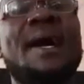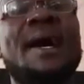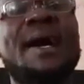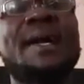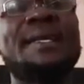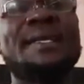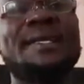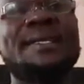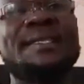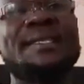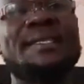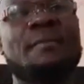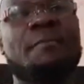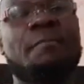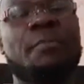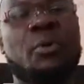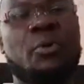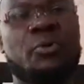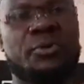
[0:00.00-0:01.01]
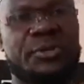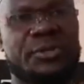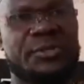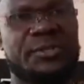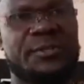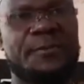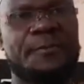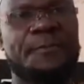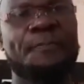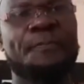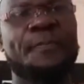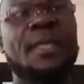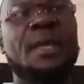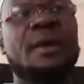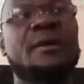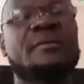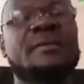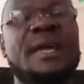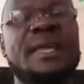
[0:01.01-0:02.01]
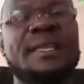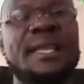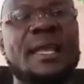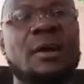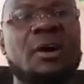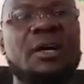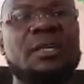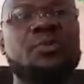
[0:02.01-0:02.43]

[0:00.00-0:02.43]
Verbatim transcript: ardent supporters. Right now,